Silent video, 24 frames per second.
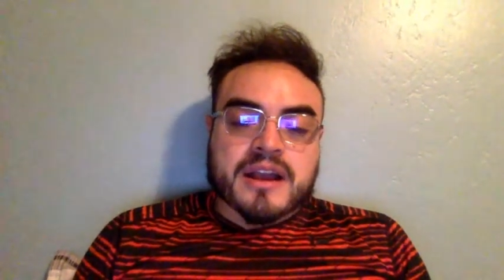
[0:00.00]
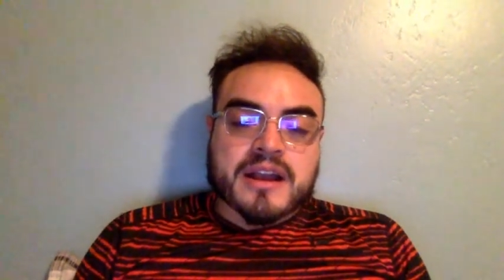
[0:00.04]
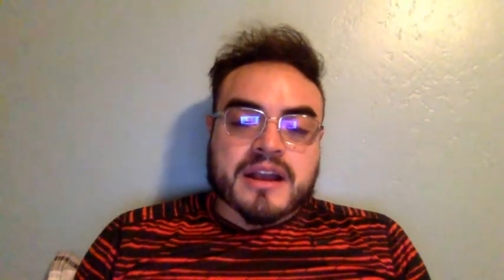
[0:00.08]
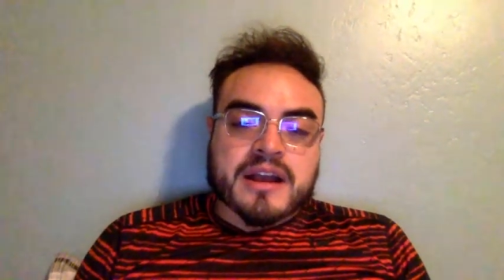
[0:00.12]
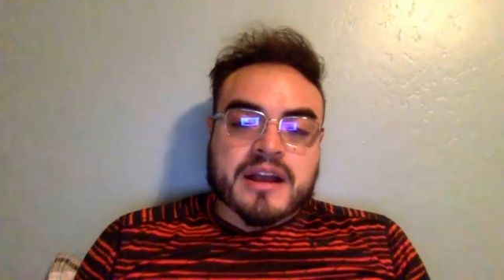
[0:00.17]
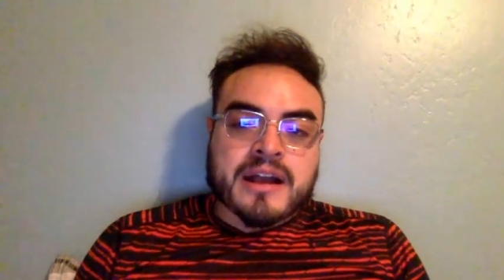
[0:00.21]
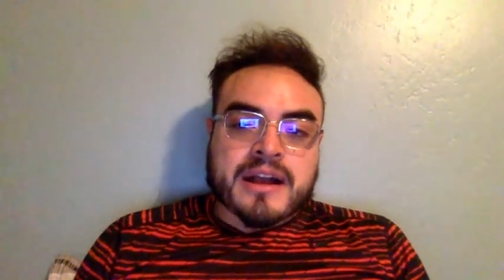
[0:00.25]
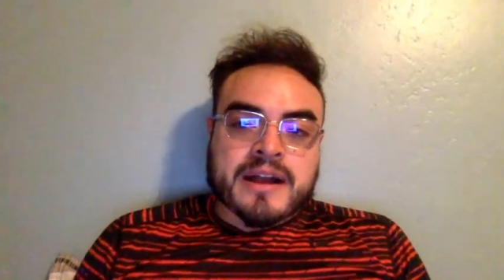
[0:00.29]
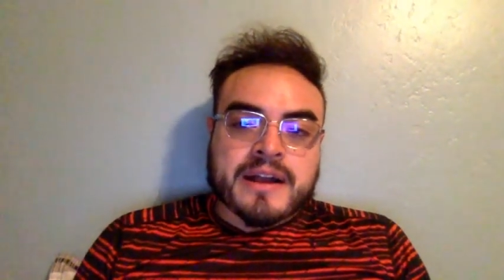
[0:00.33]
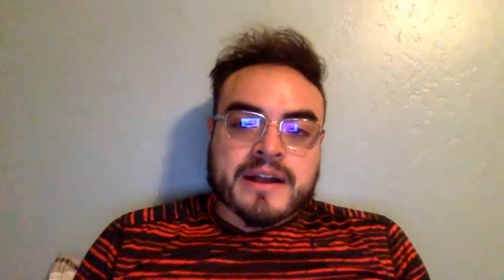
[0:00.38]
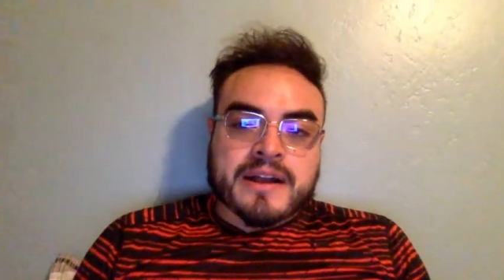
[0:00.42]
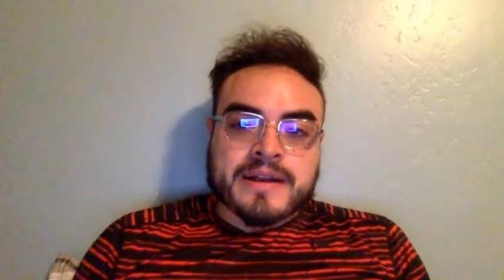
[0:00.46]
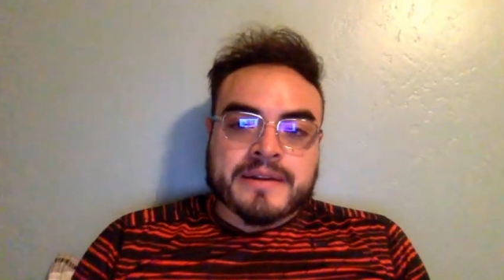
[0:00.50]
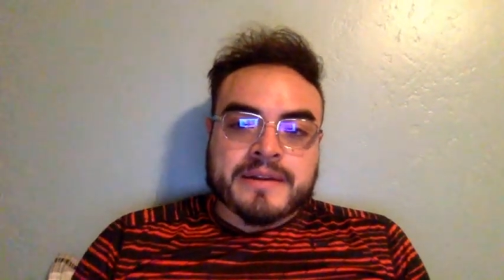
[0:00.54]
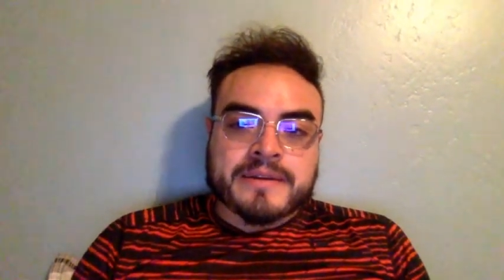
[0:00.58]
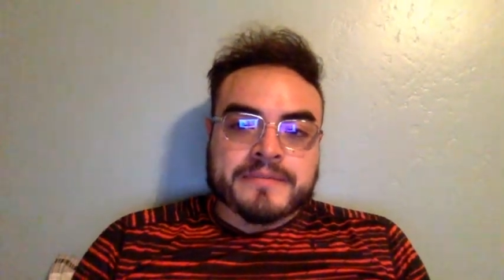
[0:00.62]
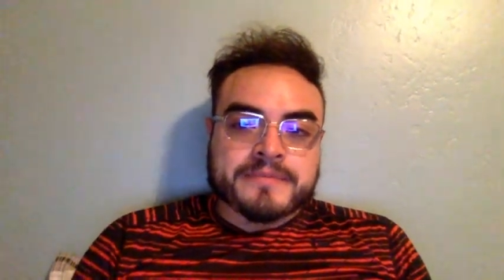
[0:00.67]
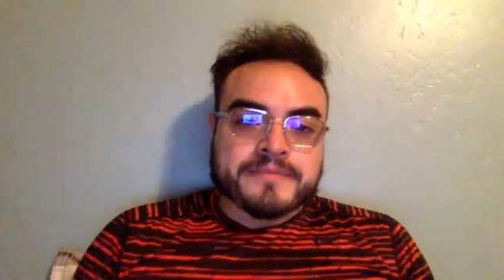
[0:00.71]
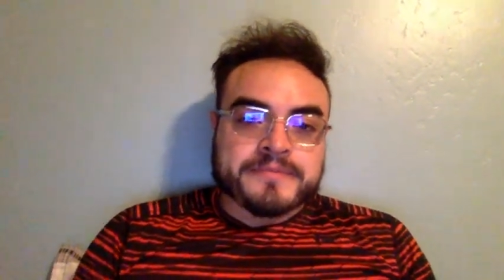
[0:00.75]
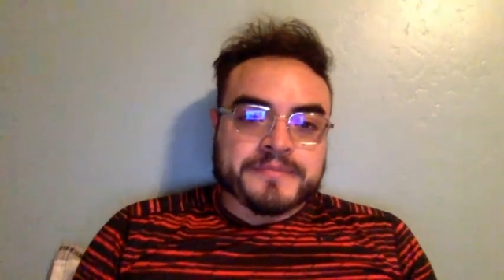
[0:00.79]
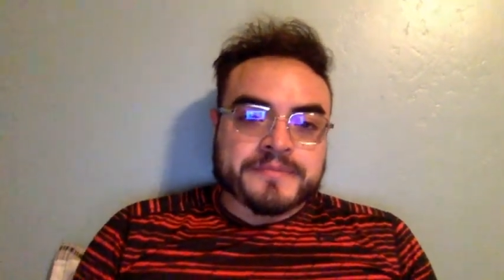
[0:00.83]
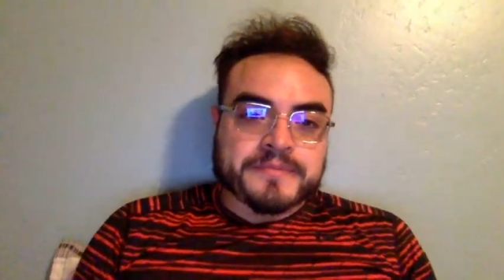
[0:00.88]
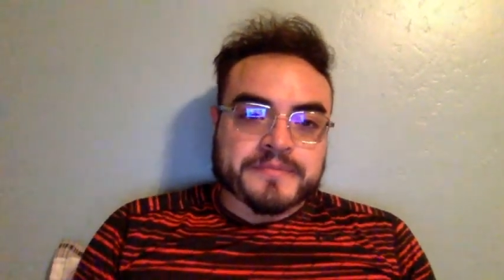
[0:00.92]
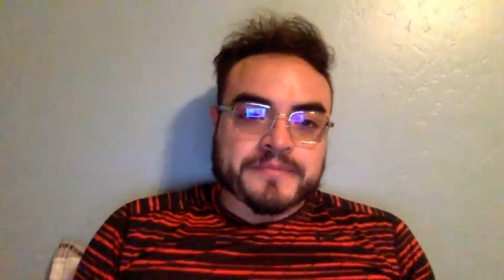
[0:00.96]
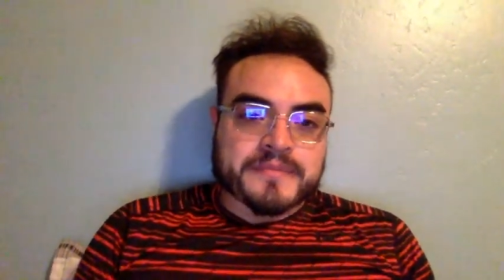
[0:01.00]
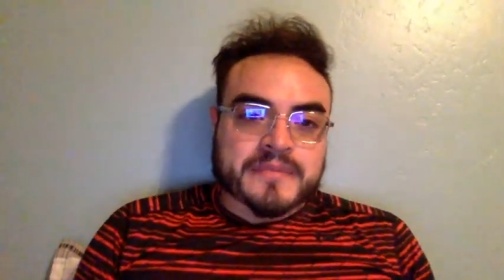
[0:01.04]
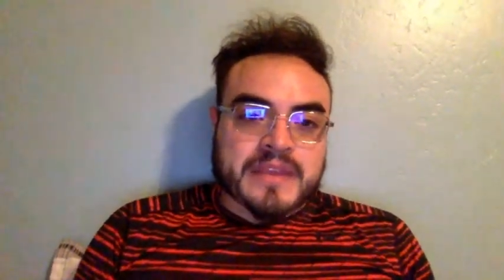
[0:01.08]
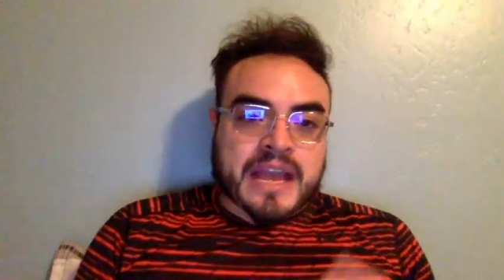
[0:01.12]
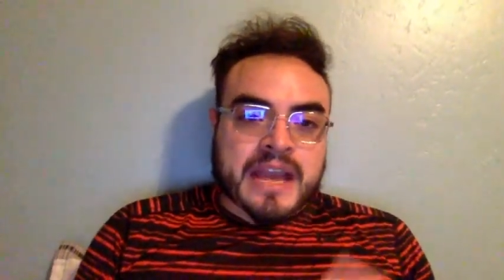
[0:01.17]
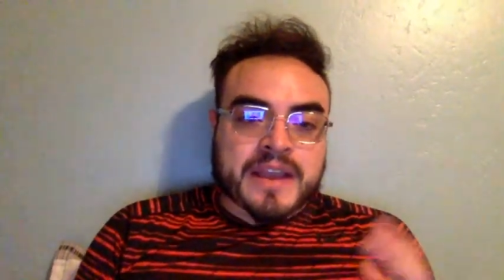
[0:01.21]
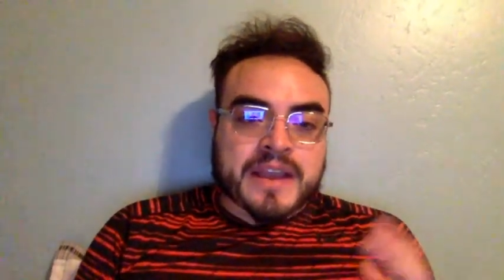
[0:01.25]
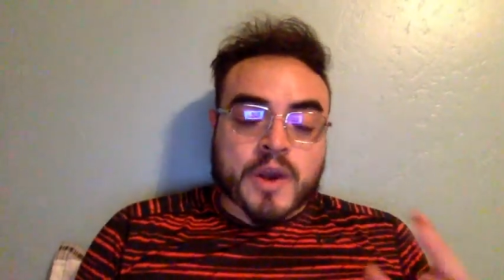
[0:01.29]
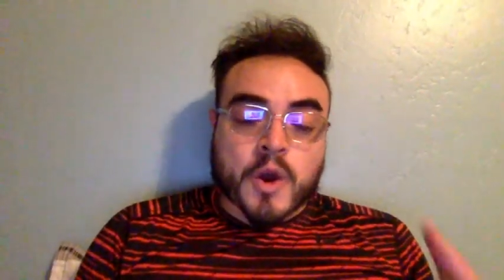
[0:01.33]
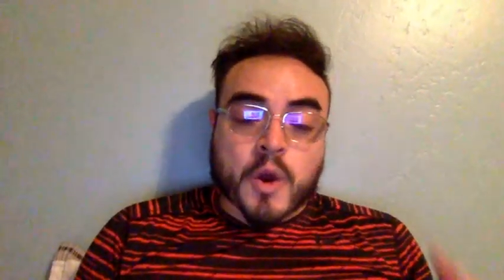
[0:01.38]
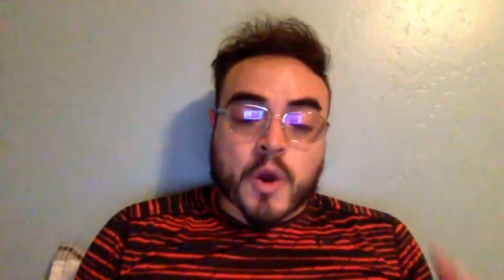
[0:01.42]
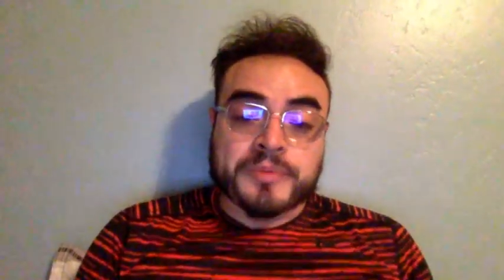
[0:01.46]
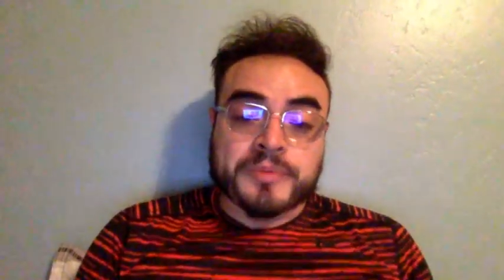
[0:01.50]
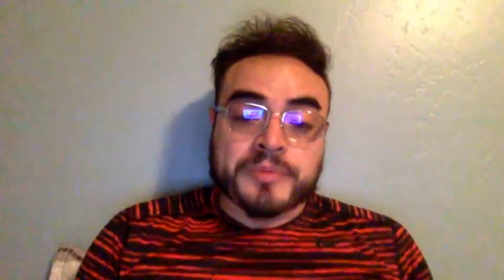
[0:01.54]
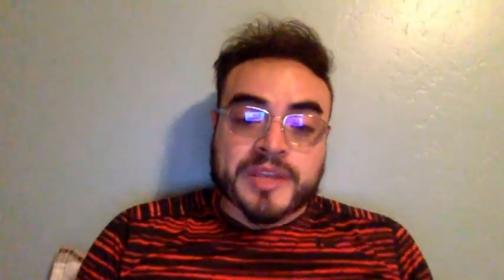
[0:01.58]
I hope